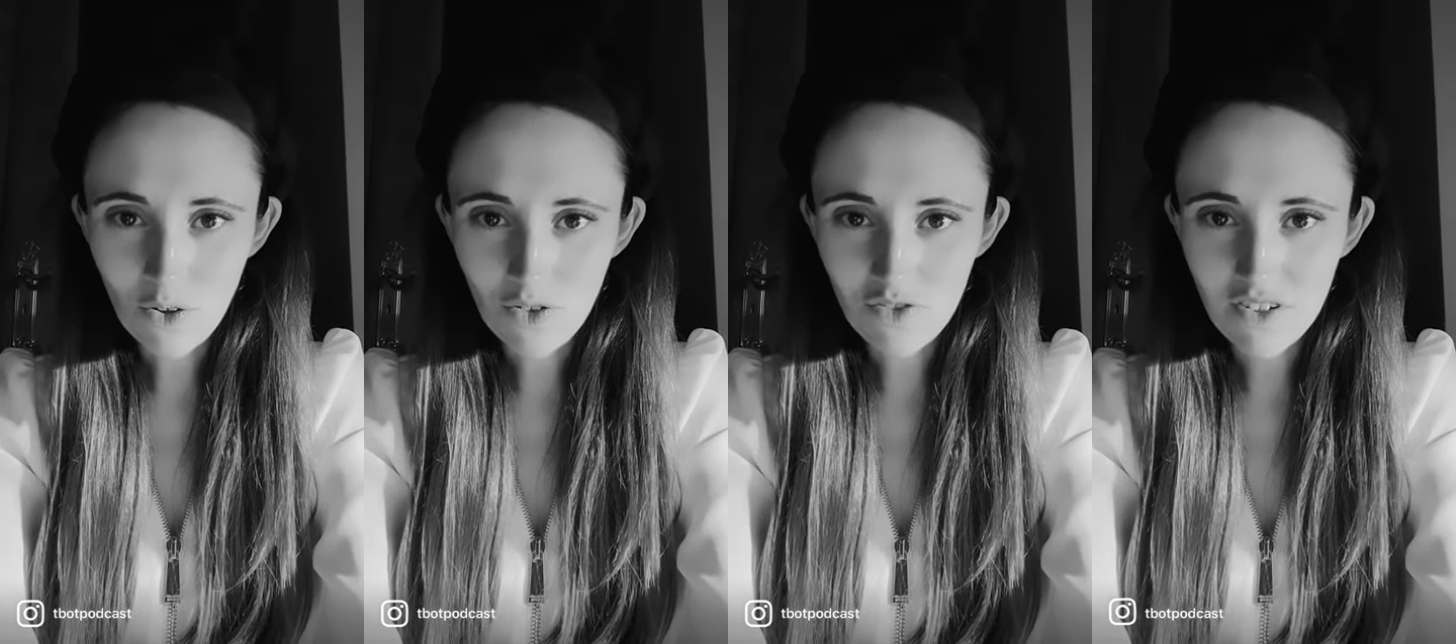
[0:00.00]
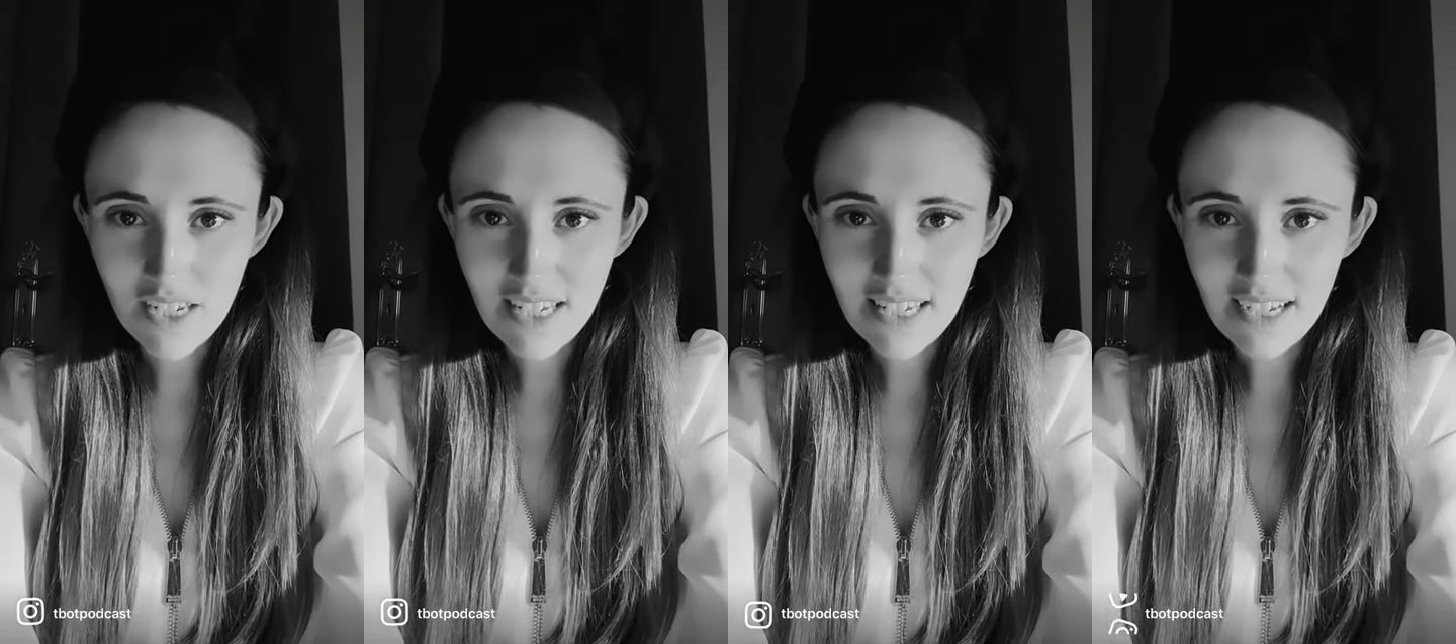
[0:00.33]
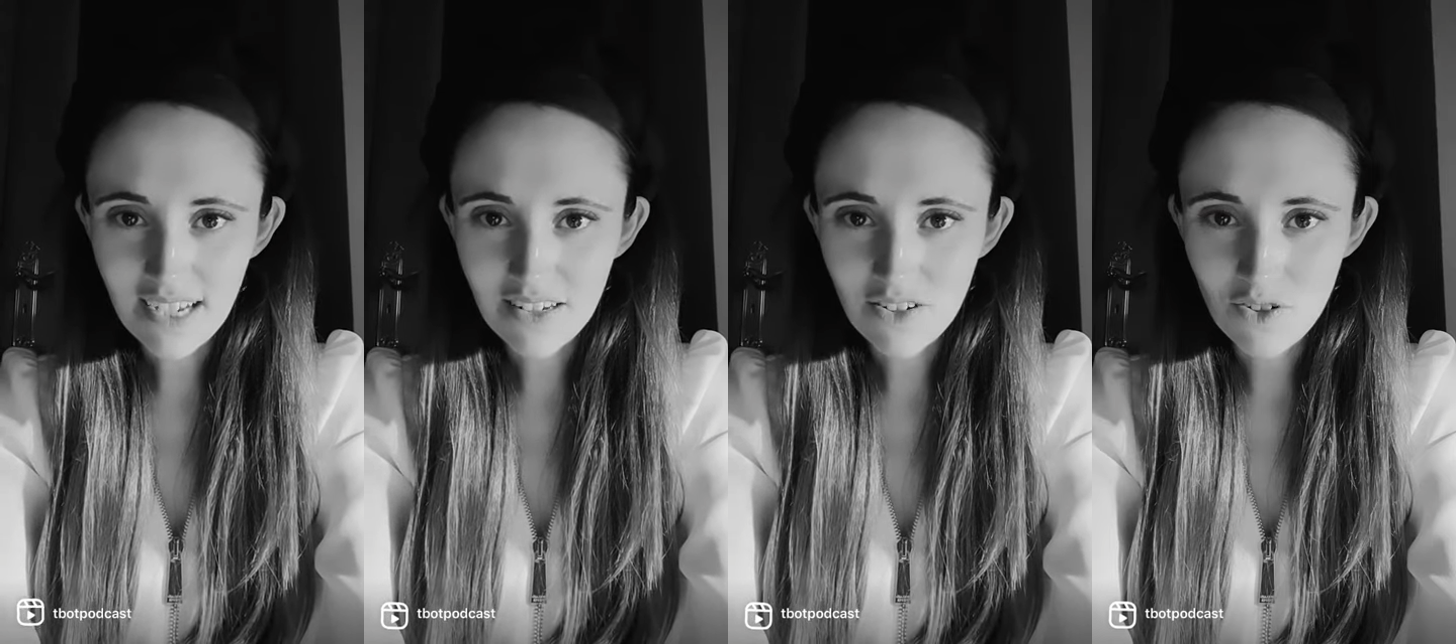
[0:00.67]
of Tea
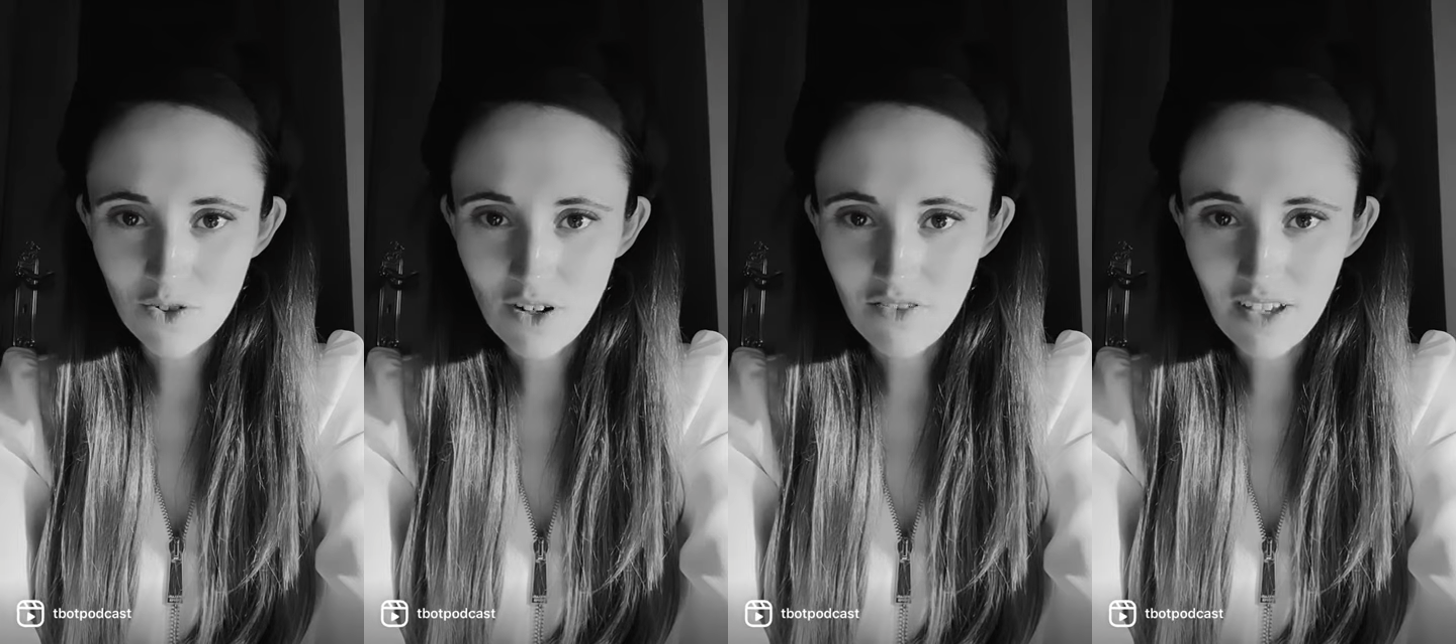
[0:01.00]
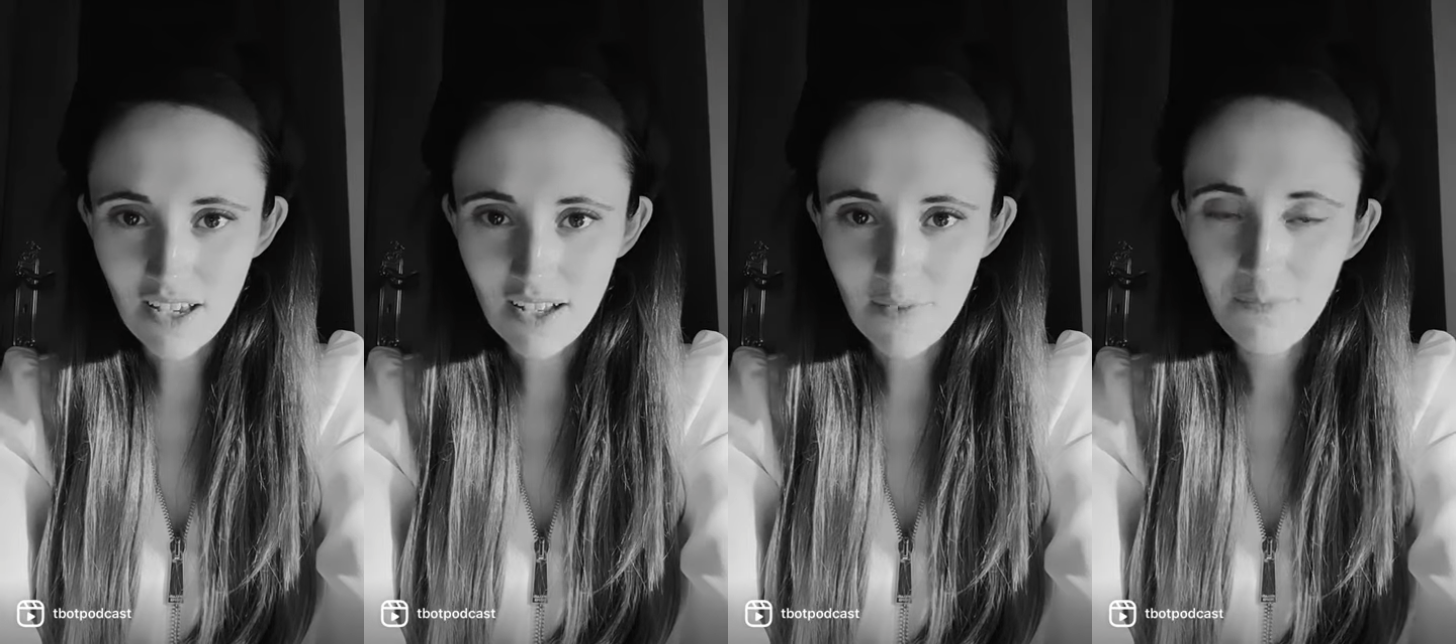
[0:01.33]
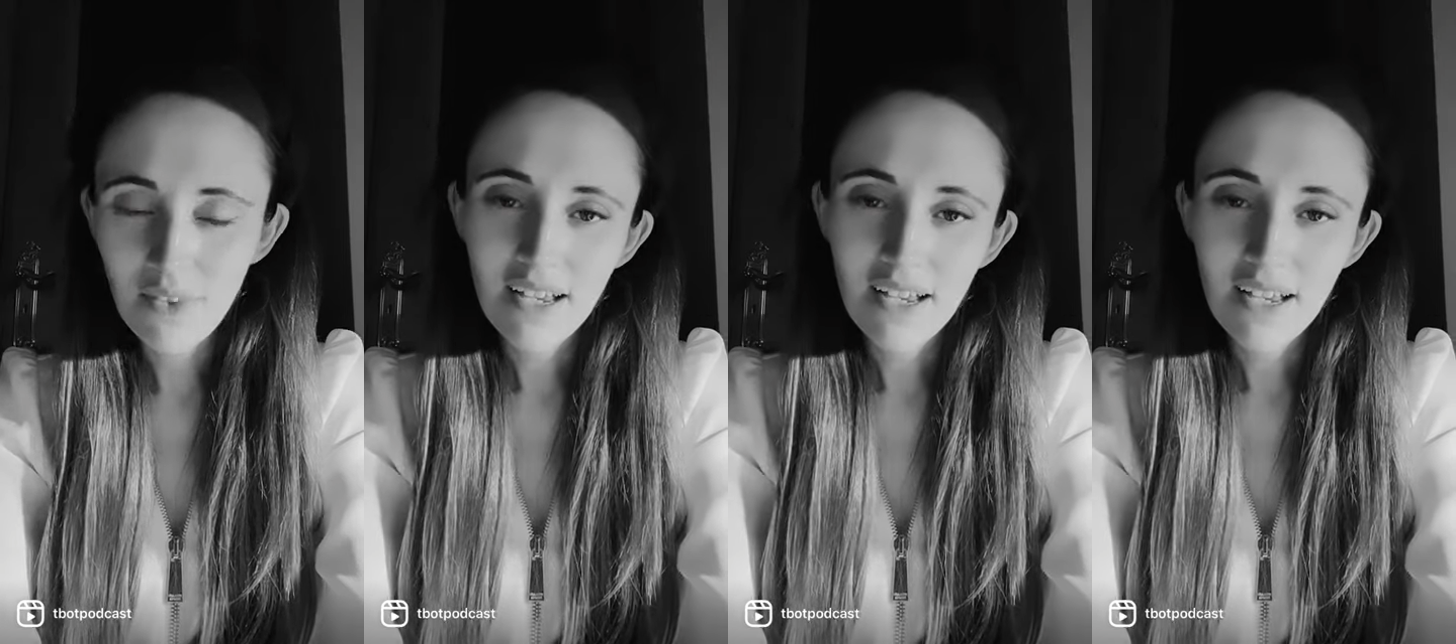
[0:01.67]
and Trivia.